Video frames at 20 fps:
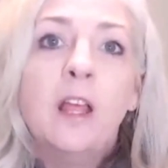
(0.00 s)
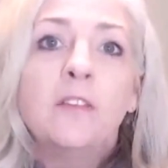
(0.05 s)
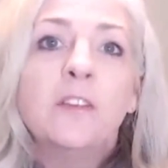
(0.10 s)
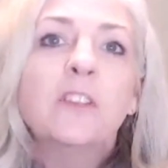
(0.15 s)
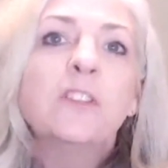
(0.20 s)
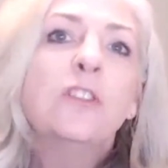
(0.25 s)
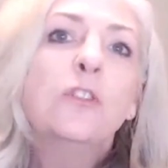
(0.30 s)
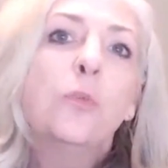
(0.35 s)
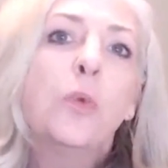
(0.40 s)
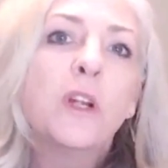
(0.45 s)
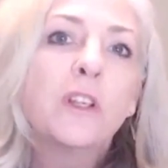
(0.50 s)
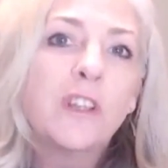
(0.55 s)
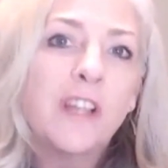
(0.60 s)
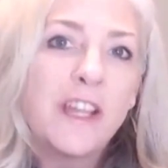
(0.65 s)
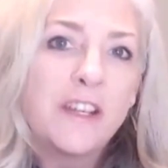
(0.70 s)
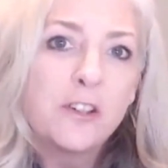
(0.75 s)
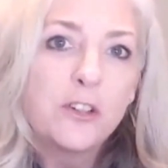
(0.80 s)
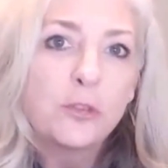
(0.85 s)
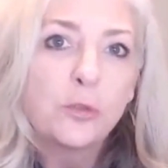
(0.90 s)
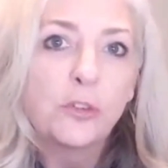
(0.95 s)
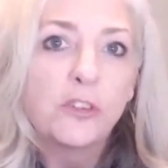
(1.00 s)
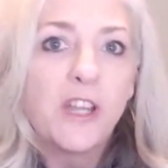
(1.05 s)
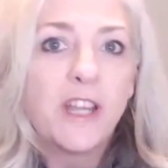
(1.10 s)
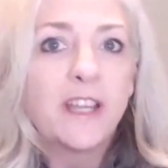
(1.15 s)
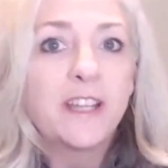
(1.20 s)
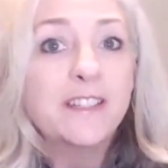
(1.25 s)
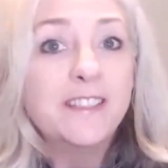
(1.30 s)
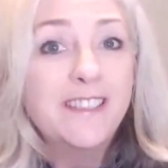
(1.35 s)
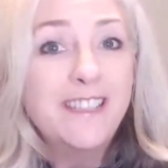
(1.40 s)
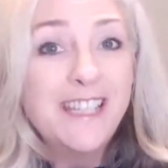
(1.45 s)
This is where lenders will
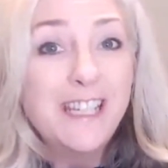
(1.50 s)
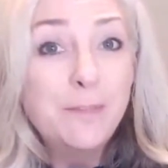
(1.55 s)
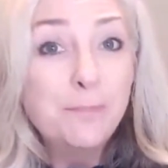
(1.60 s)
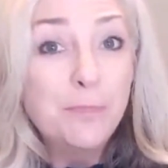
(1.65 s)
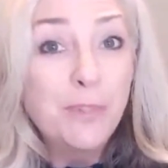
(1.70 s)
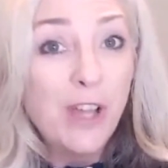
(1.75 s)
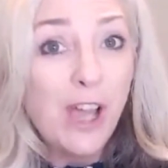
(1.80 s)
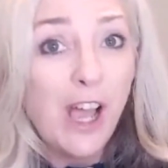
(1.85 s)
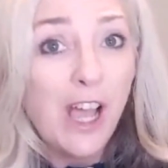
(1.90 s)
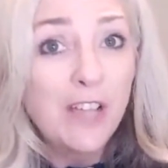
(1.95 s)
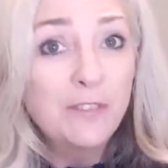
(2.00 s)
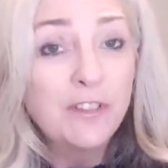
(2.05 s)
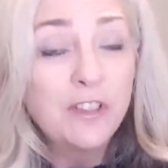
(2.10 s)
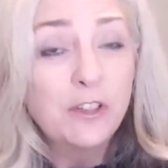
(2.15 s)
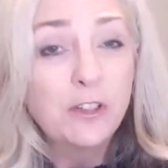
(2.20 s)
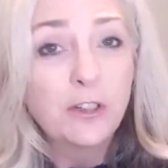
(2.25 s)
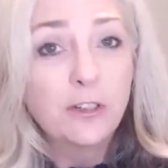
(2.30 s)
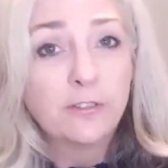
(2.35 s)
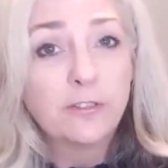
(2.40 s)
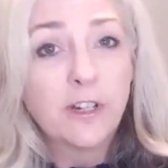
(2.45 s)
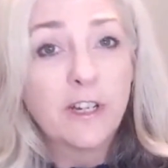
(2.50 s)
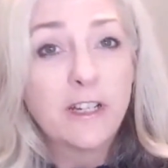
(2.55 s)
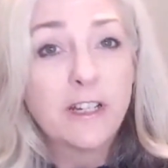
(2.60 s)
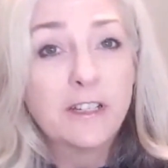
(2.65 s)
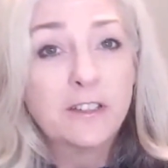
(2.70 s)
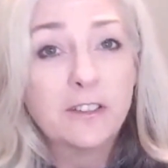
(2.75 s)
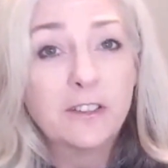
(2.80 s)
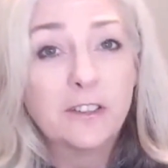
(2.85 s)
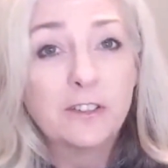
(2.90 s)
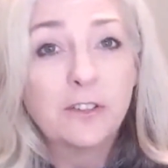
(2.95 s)
take a deep dive into your
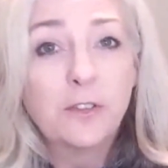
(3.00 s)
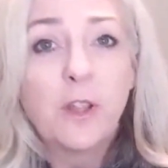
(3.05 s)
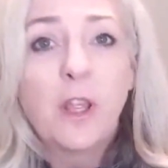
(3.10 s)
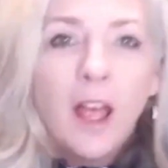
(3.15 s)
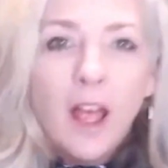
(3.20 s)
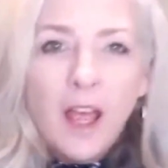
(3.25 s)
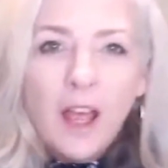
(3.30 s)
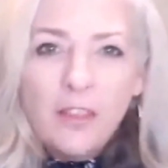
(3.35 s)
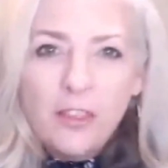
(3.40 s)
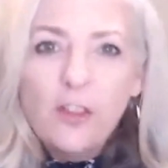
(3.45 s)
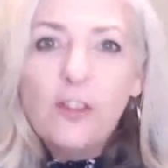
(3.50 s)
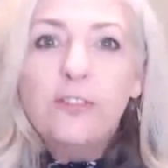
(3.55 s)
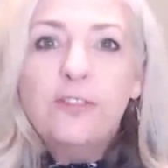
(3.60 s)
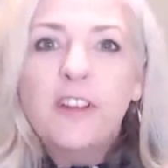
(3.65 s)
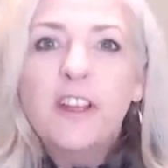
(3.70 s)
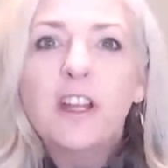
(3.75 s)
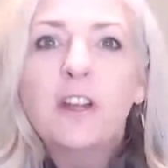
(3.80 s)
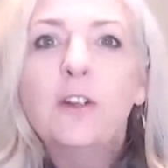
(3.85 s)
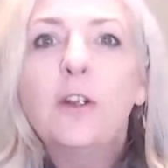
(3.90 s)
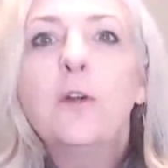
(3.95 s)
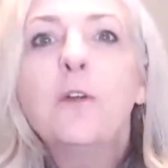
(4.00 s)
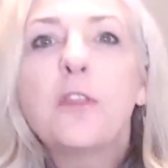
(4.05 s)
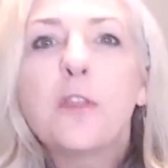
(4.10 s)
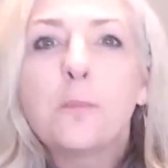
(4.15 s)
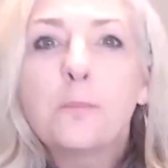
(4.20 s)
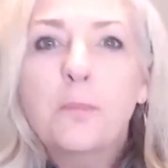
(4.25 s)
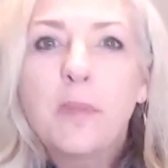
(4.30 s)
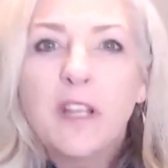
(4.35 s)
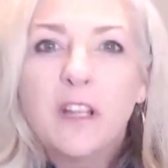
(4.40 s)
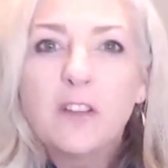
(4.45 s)
finances. They'll figure out
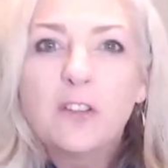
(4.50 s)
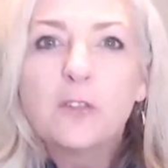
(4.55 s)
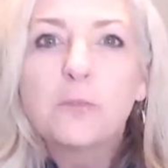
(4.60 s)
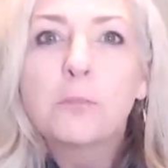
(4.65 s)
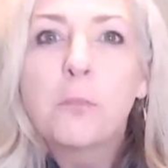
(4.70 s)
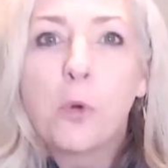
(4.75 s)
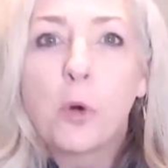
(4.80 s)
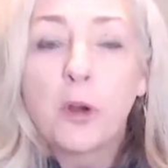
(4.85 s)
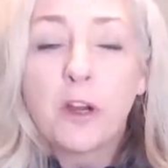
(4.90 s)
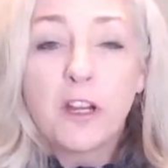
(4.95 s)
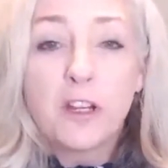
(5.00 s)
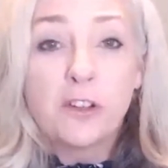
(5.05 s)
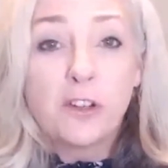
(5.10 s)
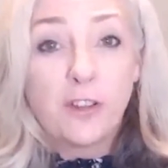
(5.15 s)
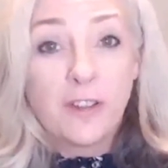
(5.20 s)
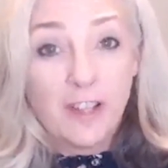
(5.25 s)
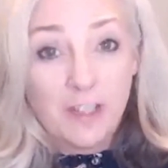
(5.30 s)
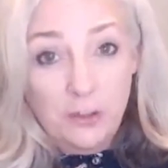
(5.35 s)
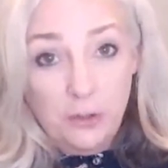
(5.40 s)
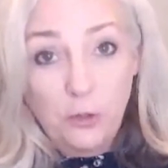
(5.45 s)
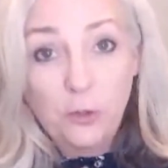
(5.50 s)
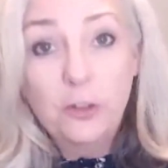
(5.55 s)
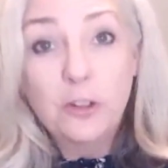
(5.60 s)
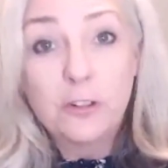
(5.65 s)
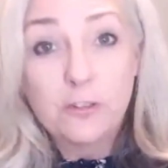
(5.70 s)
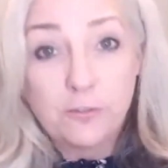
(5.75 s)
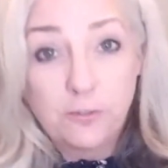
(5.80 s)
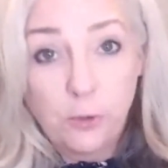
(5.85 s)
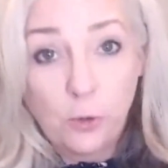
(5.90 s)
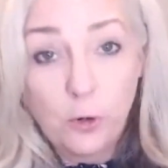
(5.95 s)
the biggest mortgage that you
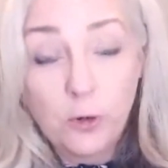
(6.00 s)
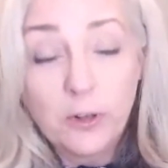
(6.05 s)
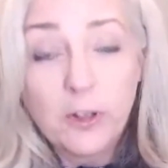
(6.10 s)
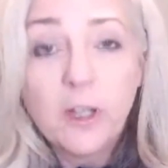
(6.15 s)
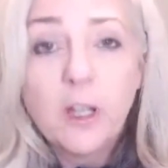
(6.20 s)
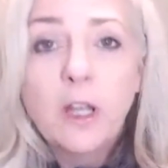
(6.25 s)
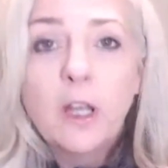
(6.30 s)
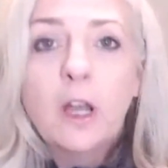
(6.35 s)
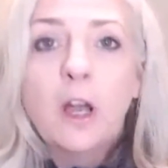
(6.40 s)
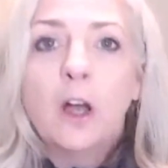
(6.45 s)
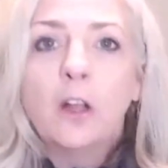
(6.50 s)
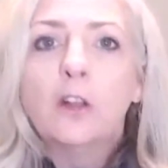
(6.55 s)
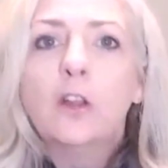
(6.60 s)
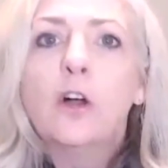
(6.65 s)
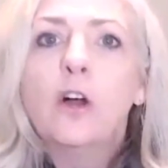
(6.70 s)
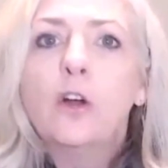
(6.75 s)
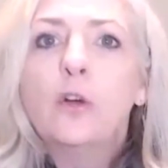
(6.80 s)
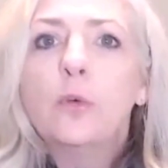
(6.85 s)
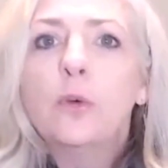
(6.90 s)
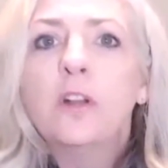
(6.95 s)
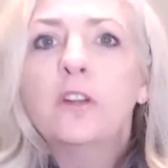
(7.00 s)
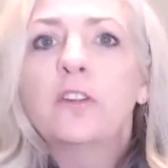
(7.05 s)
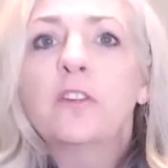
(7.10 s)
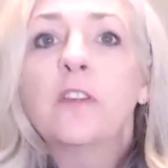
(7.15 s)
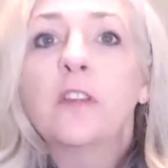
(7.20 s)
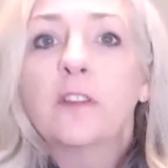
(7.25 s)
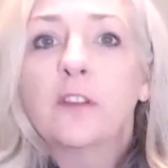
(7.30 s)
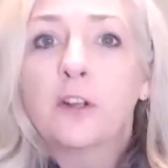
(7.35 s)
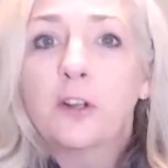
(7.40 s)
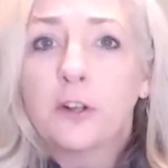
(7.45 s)
can afford, along
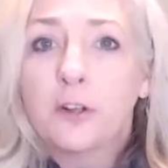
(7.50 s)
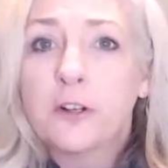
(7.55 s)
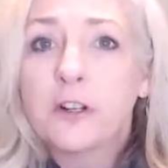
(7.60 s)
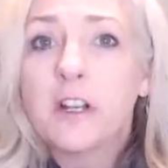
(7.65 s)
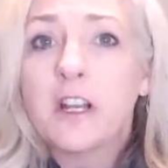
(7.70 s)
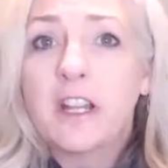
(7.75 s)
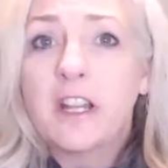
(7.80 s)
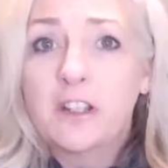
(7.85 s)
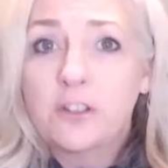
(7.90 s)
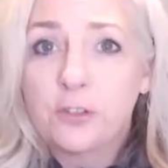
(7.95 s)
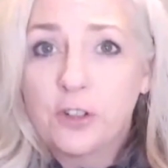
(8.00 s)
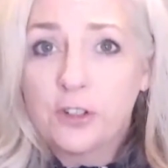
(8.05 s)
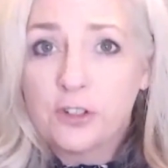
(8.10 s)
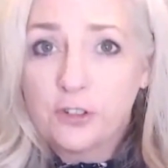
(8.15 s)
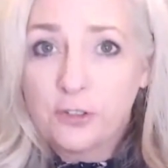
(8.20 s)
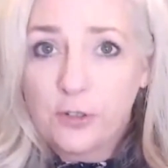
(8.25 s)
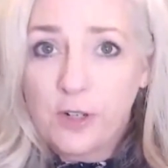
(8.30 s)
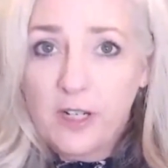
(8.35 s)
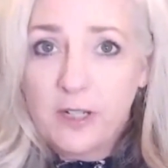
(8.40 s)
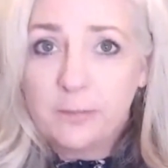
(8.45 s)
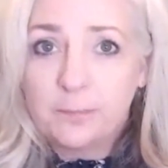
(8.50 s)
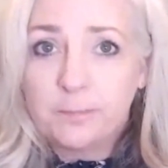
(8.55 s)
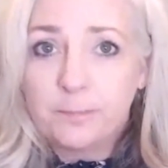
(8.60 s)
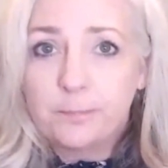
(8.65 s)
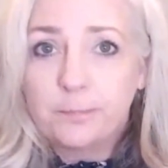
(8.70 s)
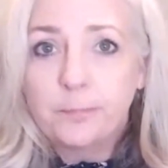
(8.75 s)
with the current interest rate.